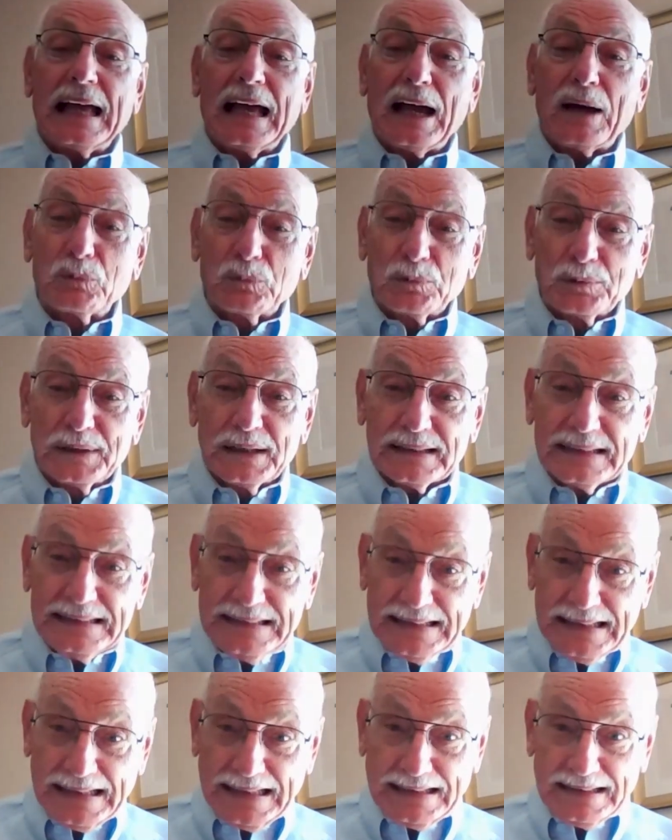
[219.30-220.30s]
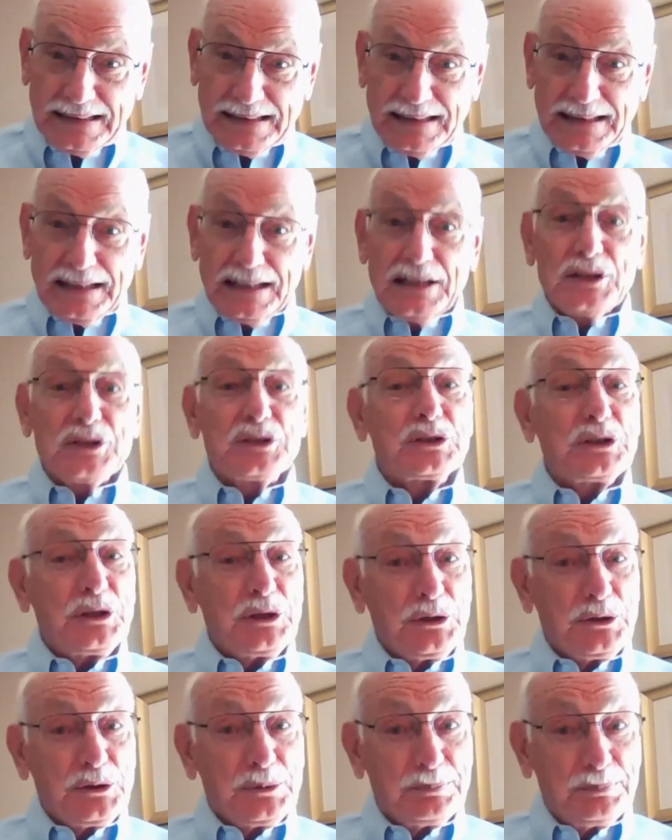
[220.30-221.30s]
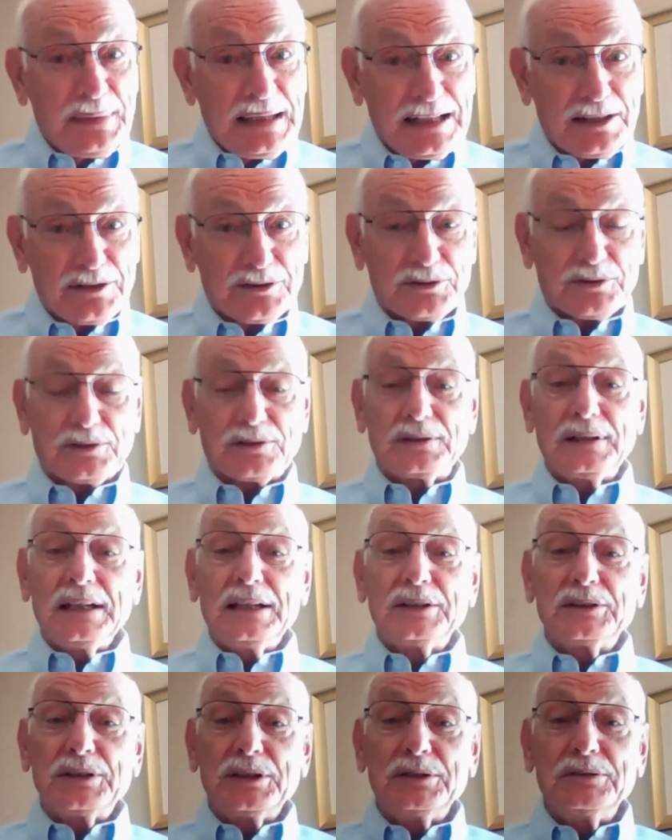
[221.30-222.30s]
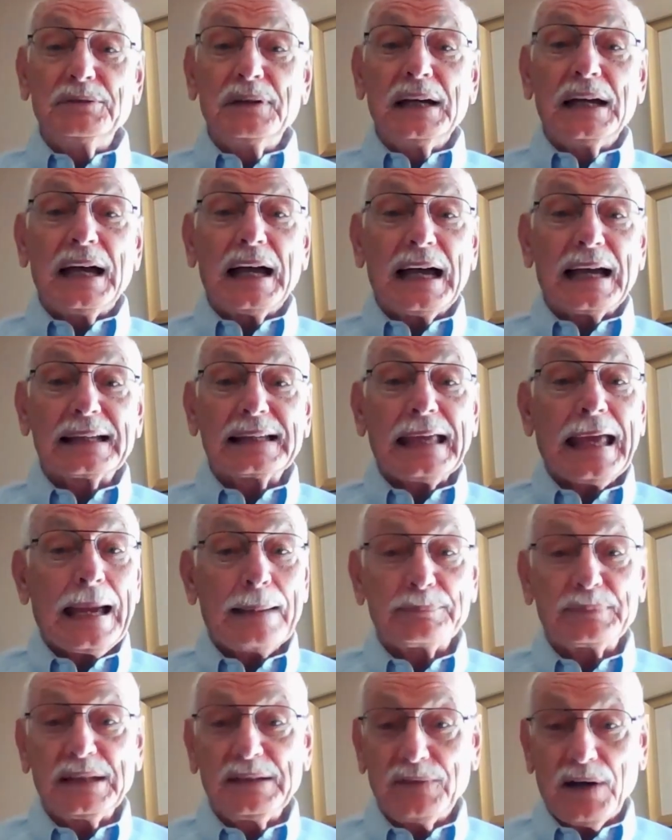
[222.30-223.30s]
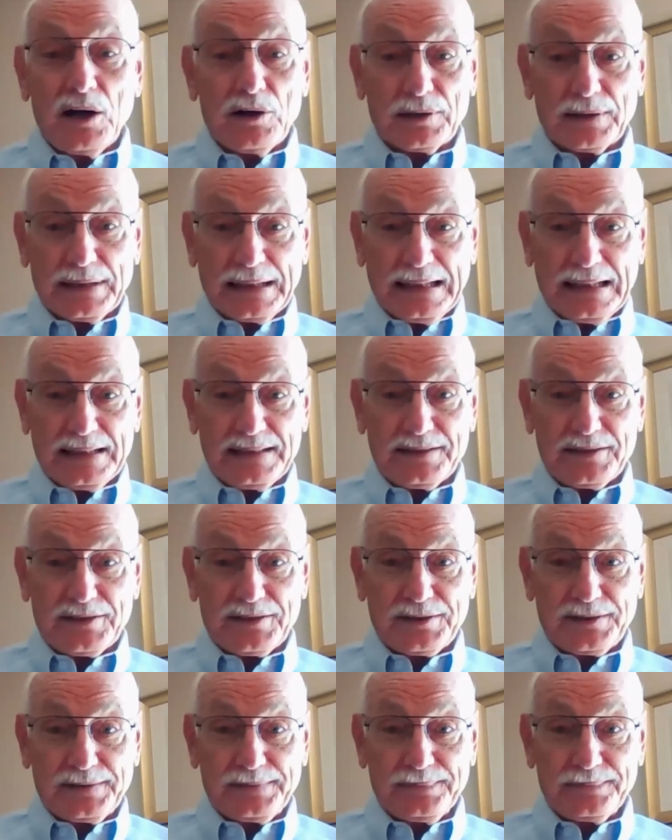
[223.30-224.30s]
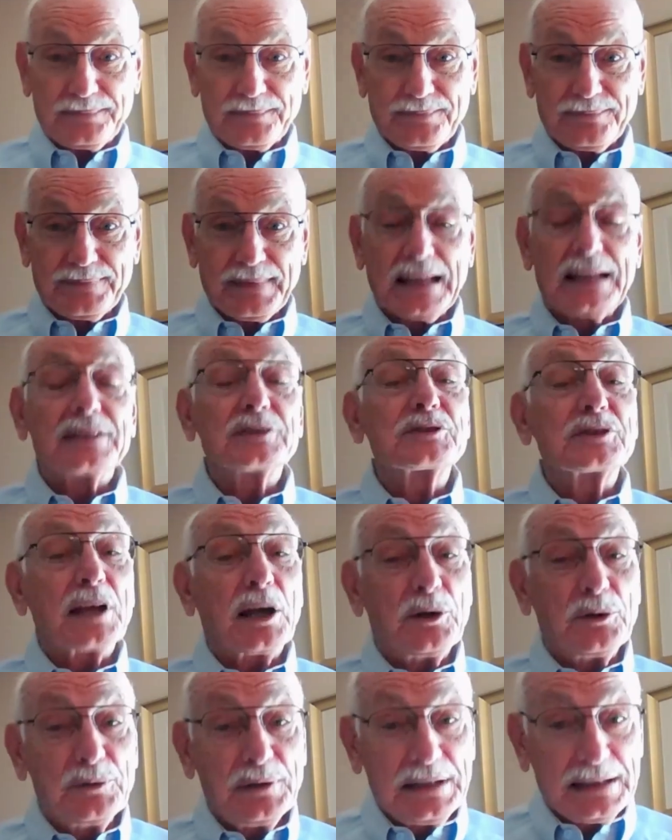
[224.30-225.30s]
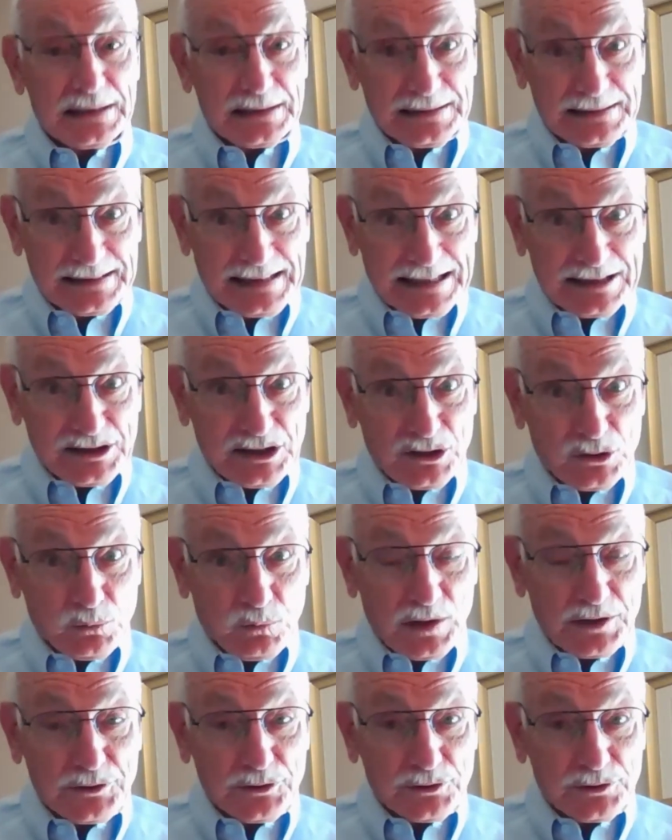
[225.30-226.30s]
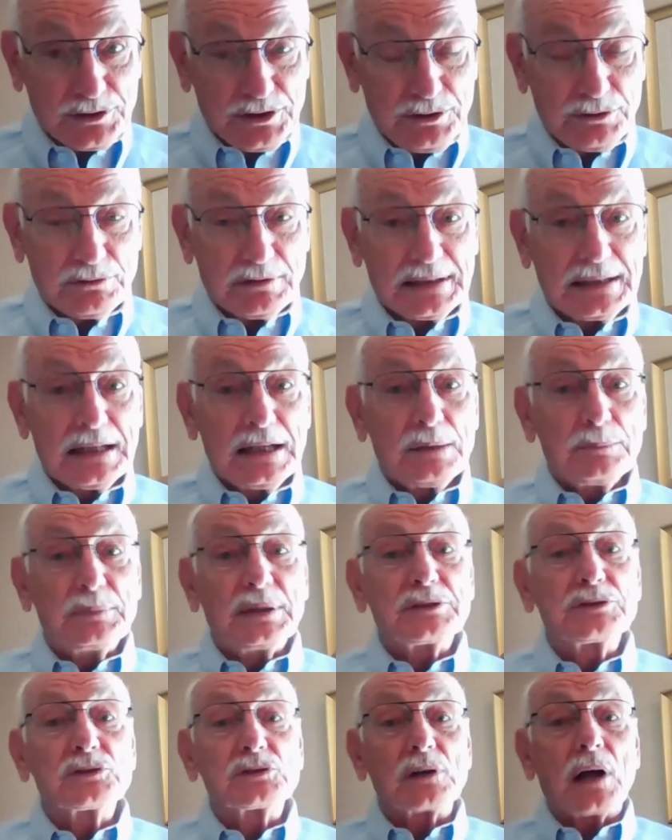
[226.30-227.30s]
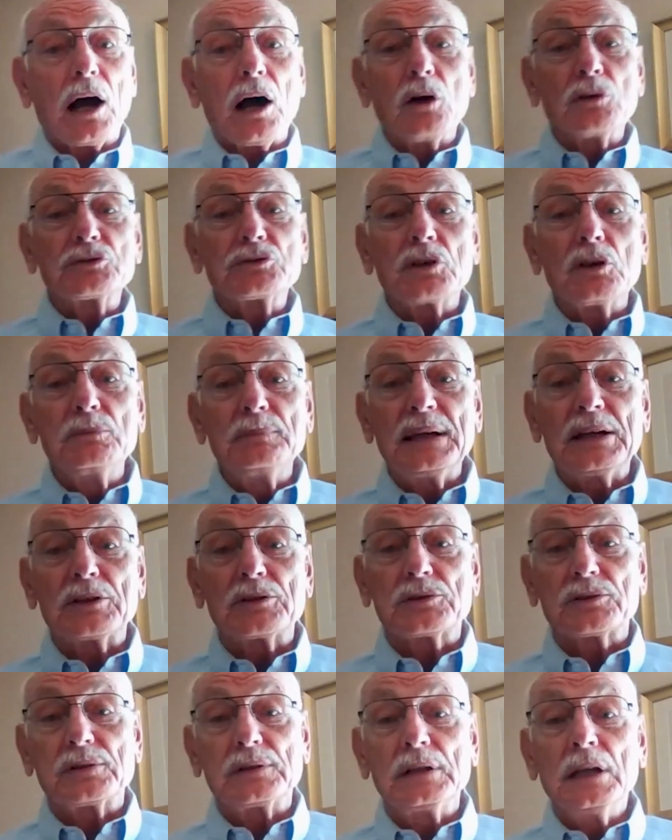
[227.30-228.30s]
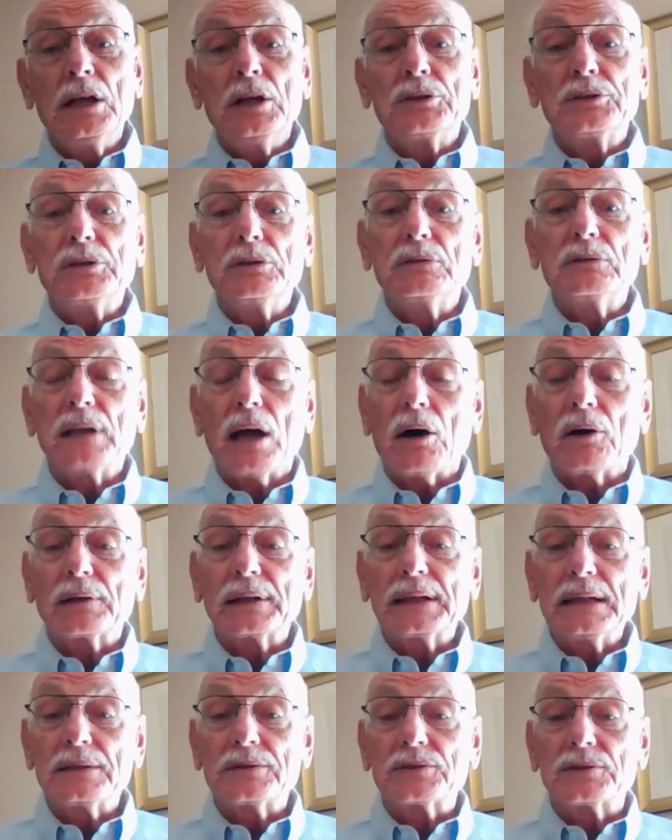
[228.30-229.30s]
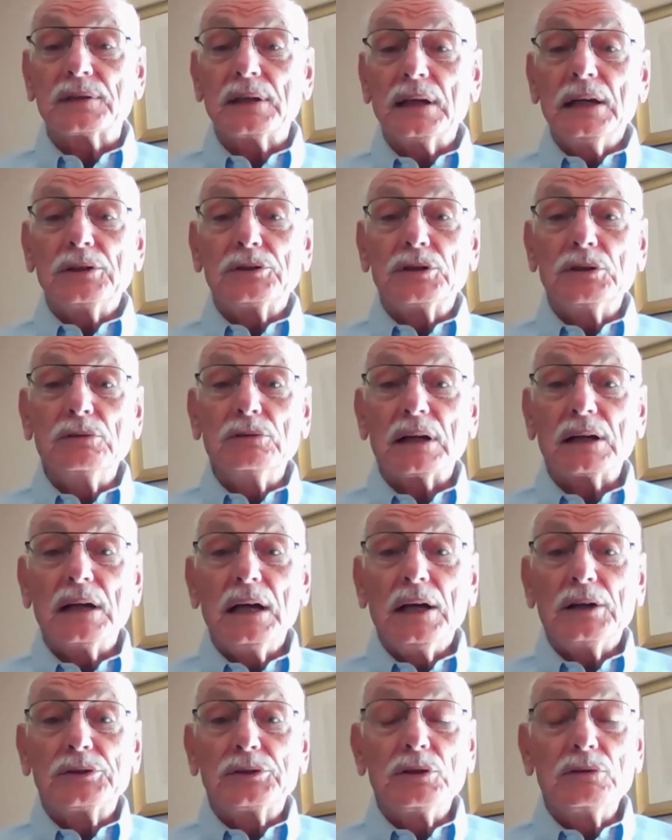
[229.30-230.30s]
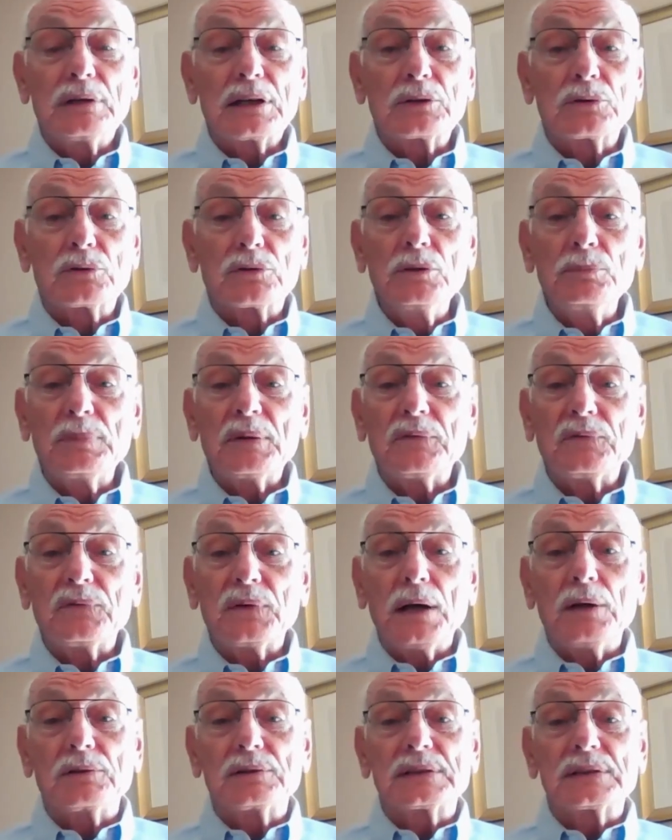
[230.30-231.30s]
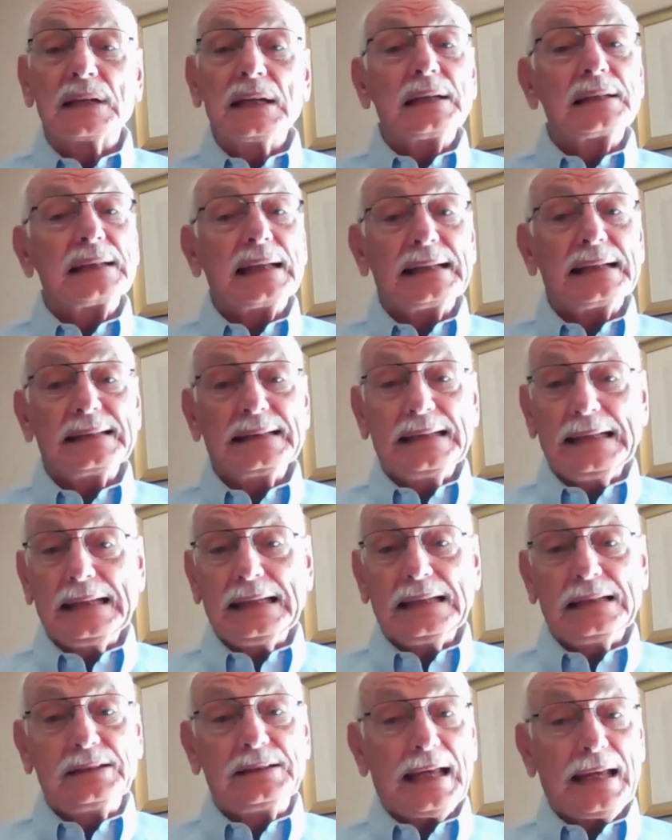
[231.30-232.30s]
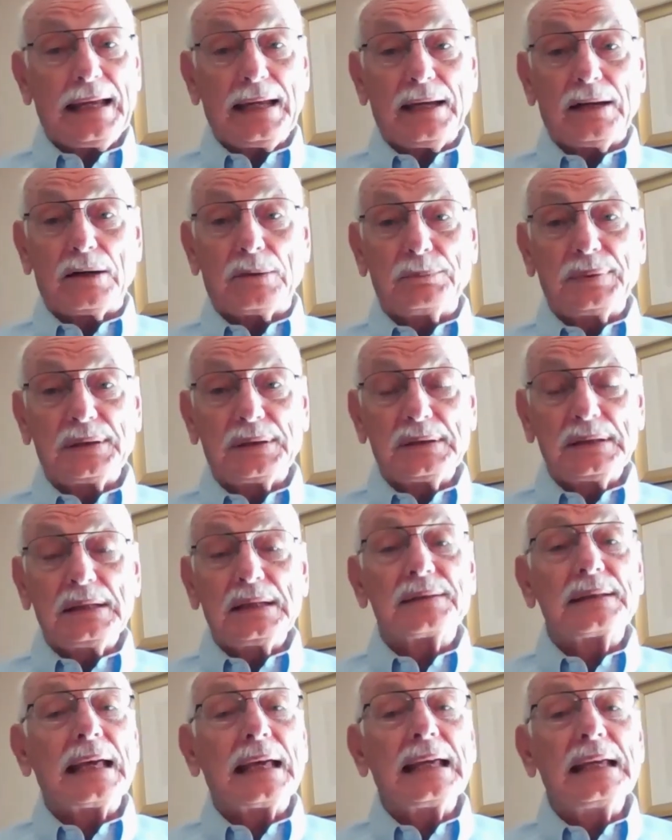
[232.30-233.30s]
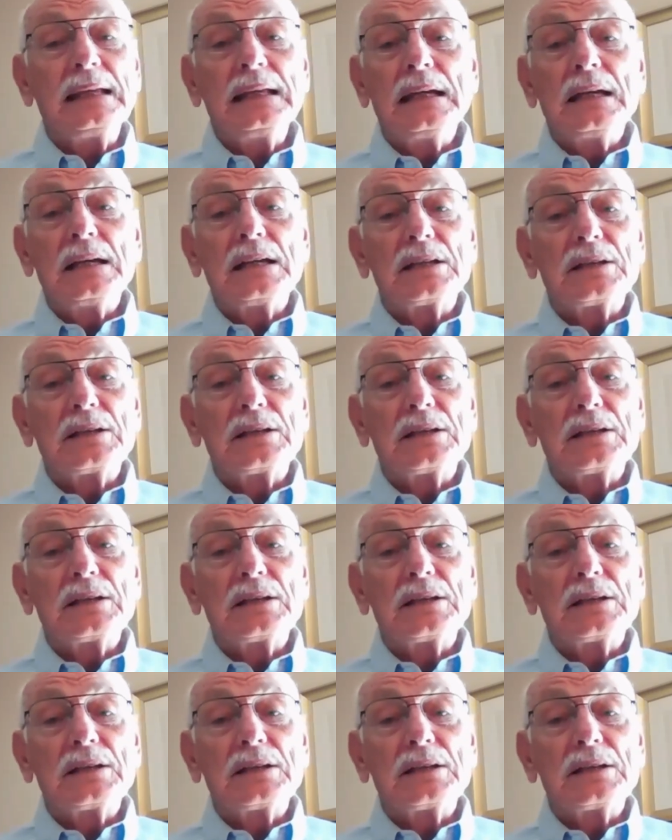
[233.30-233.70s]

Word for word: a really neat to minister to a captive audience. So this is what you're doing, but you're also ministering to an audience, to a to a group of folks that need help. They